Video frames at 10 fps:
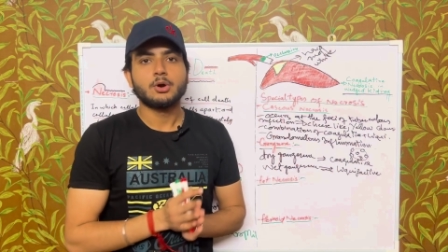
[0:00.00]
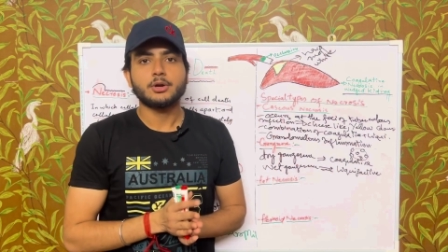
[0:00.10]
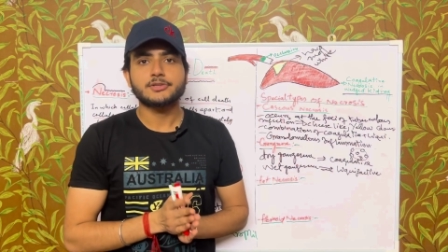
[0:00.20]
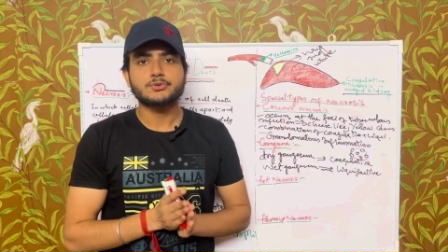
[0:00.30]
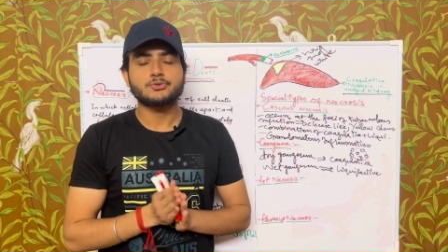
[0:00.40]

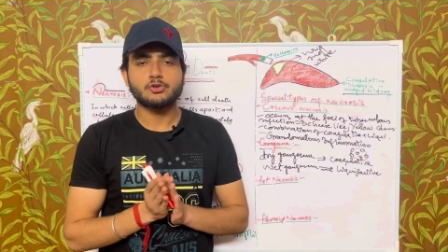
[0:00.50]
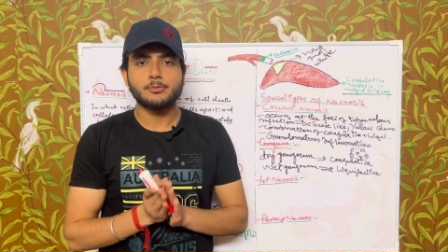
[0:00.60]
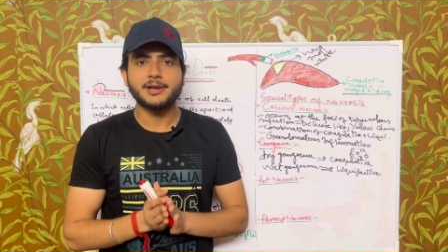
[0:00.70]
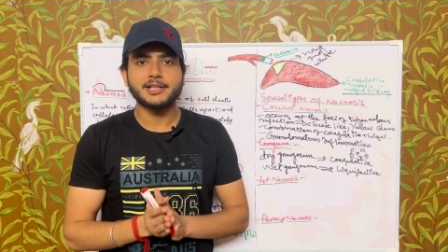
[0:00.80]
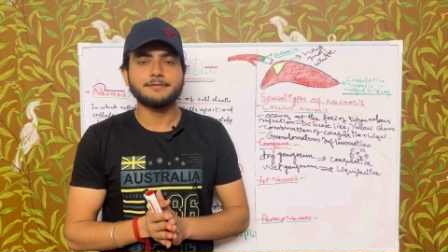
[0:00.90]
Okay, so
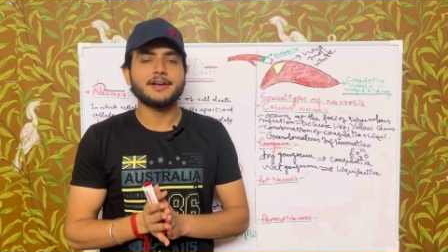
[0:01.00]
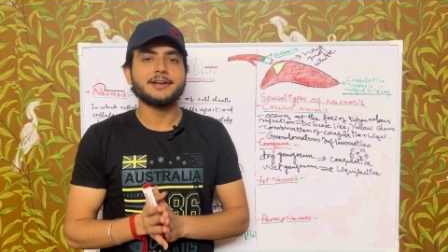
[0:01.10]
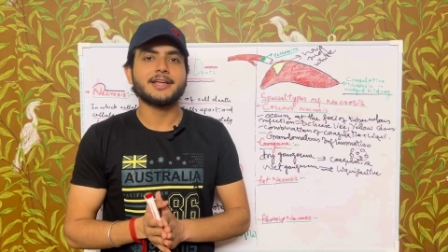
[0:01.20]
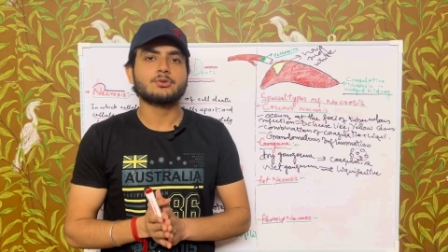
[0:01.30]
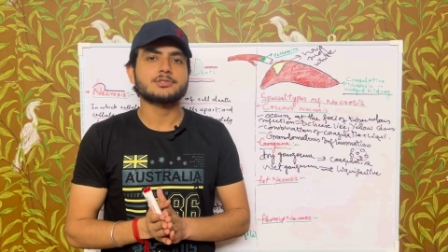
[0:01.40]
traumatic fat
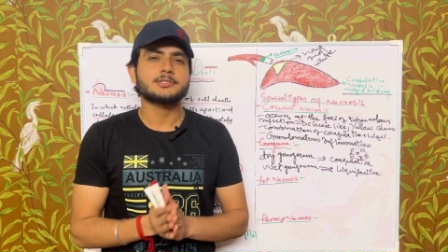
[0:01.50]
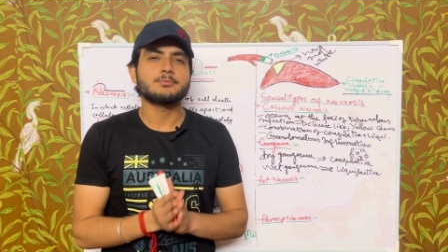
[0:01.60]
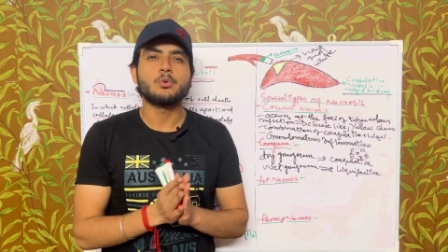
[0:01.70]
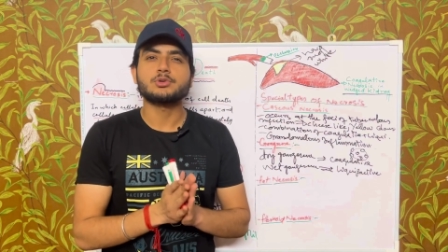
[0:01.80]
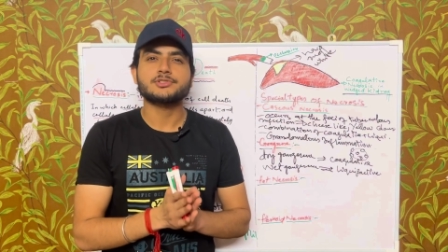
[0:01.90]
necrosis
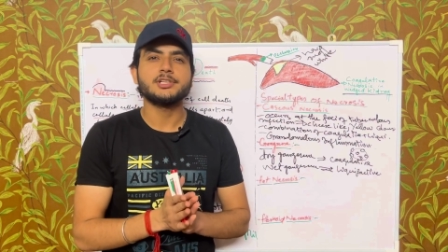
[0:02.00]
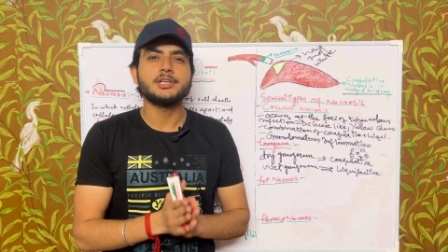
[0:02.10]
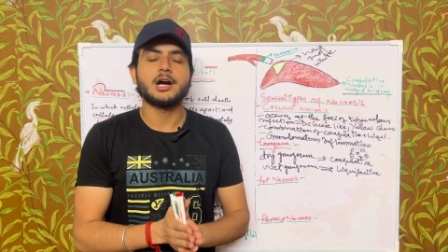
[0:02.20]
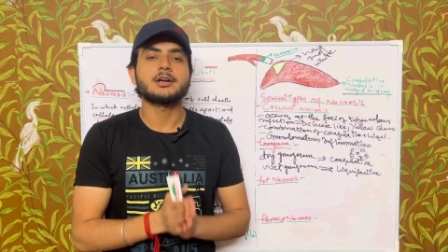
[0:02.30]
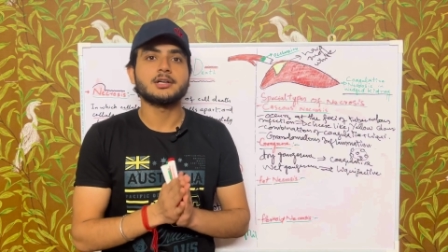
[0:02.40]

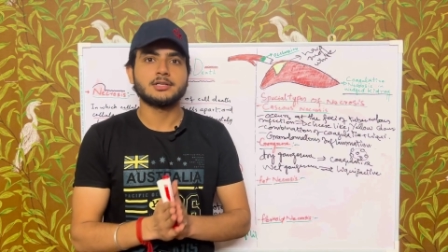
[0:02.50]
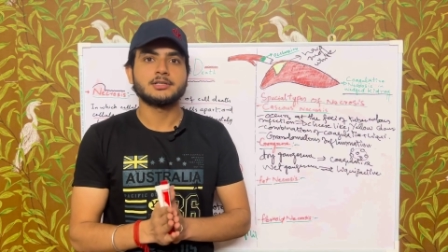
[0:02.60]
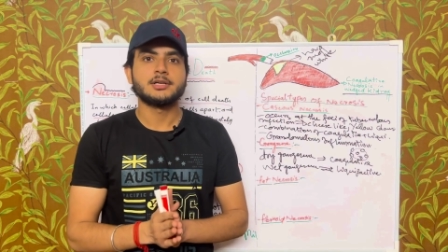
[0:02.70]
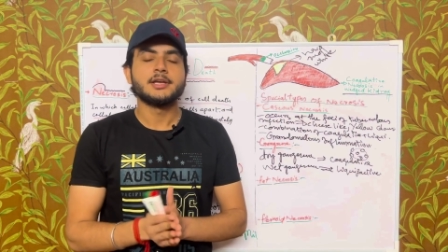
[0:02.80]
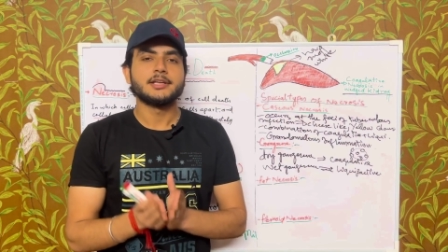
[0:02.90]
mostly occur
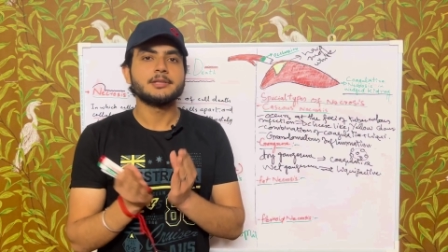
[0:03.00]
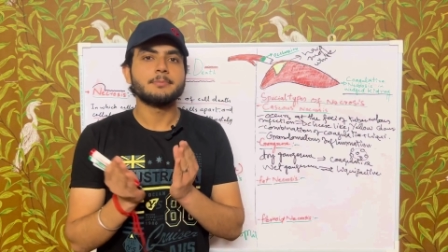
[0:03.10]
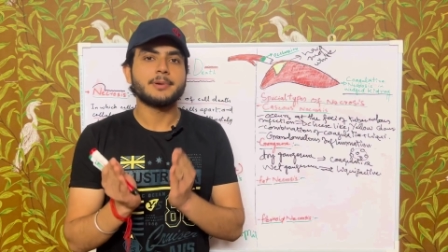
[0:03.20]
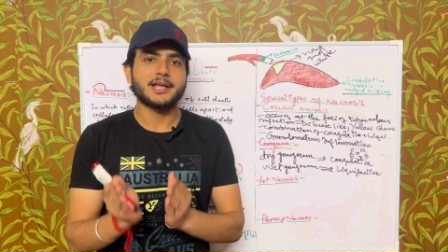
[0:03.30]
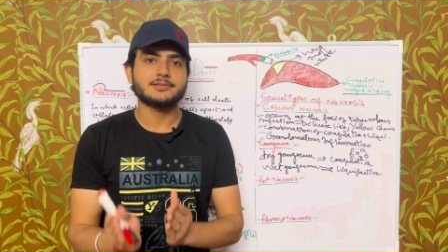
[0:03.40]
in the
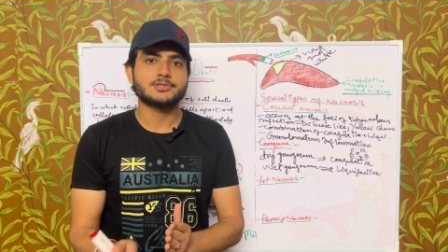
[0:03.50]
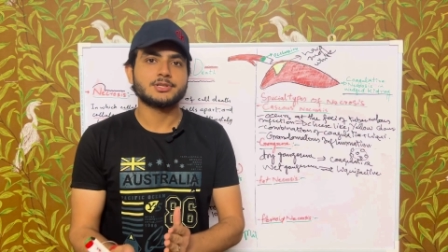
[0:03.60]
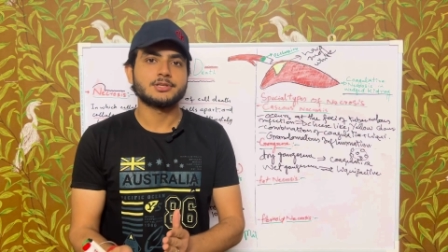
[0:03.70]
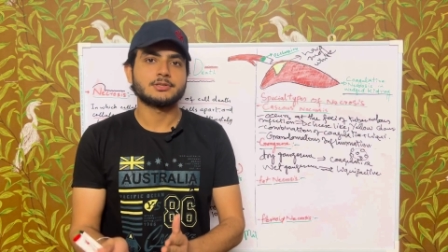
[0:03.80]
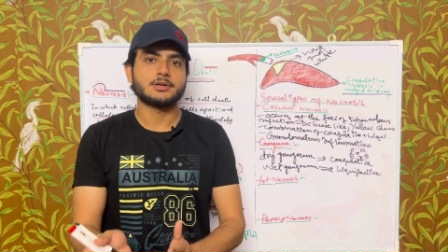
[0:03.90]
breast
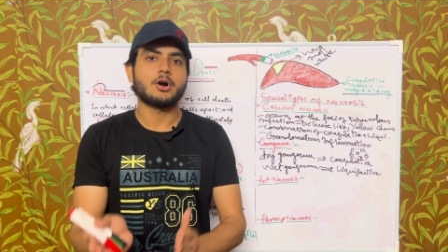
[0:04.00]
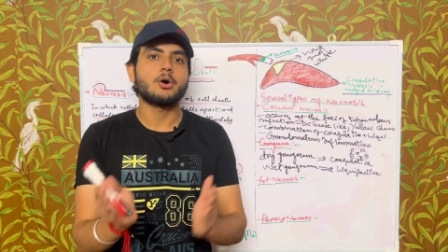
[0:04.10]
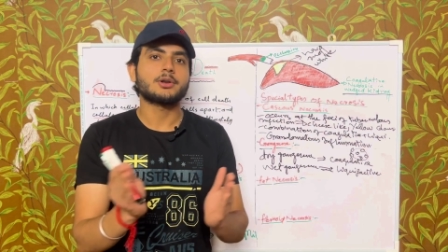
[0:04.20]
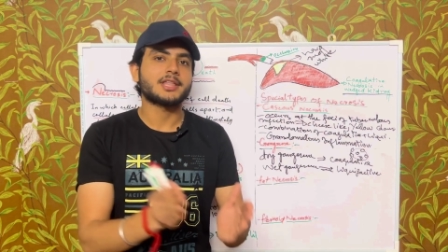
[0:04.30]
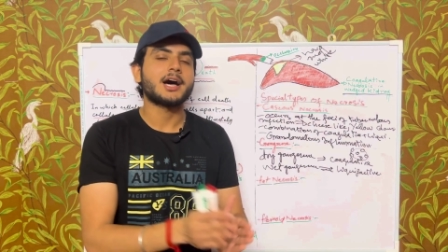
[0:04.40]

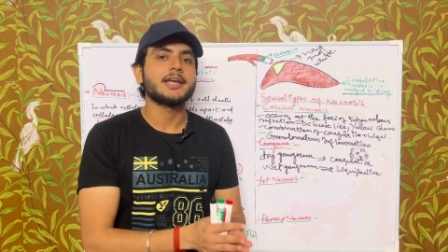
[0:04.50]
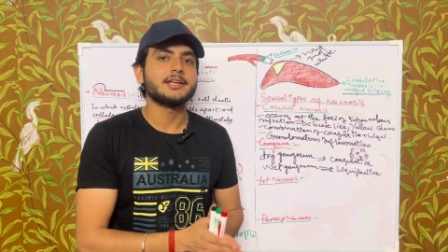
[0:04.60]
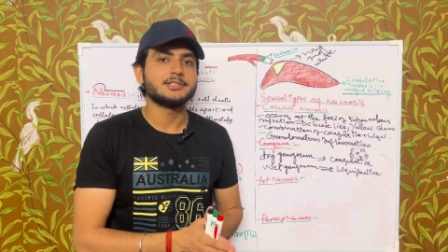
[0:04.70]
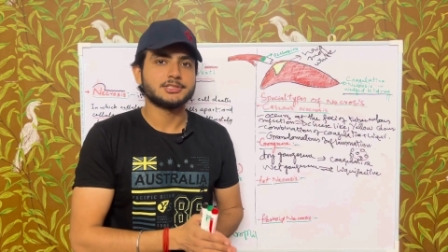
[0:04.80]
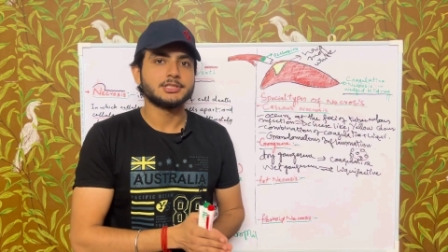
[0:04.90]
or thigh
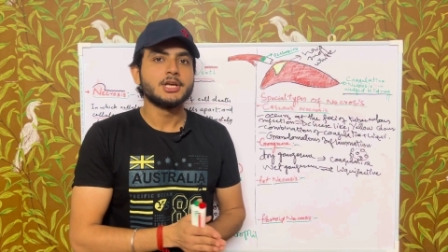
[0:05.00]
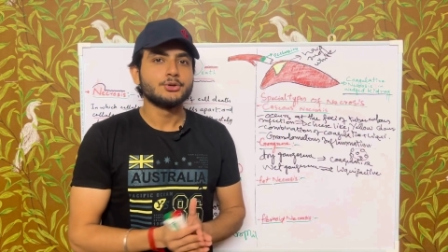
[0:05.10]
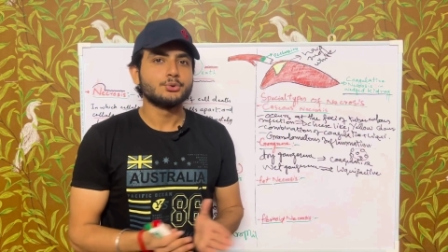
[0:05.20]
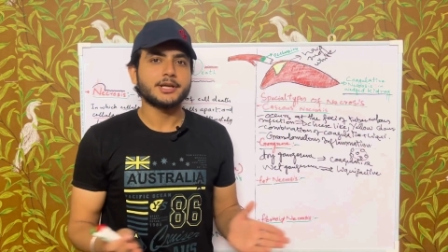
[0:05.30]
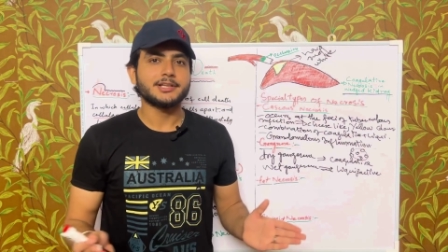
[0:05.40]
injury.
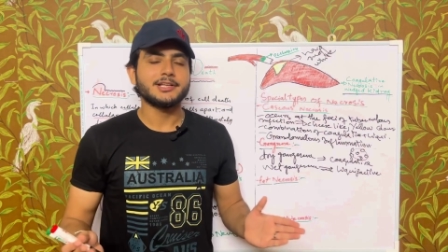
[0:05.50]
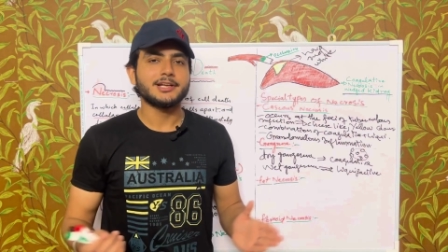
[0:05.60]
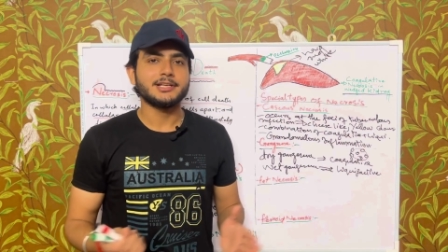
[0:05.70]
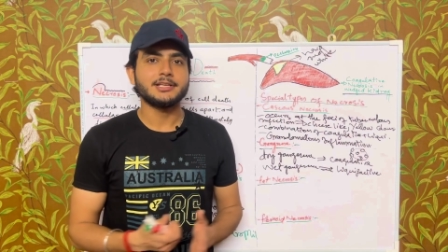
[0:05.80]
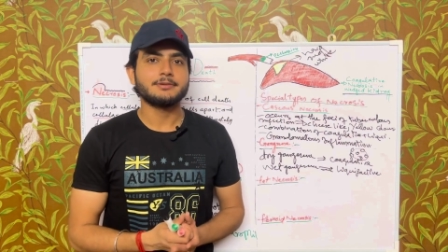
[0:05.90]
You can
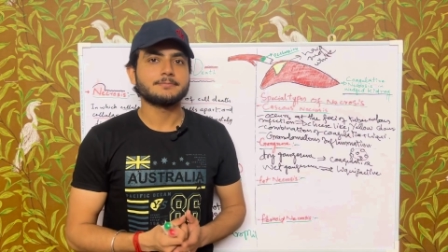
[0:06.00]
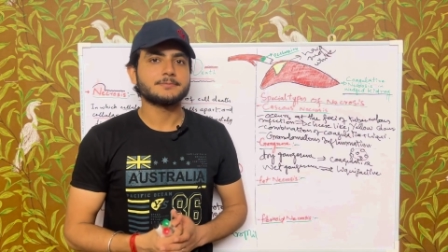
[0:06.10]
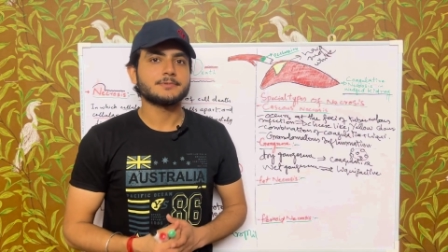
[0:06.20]
clearly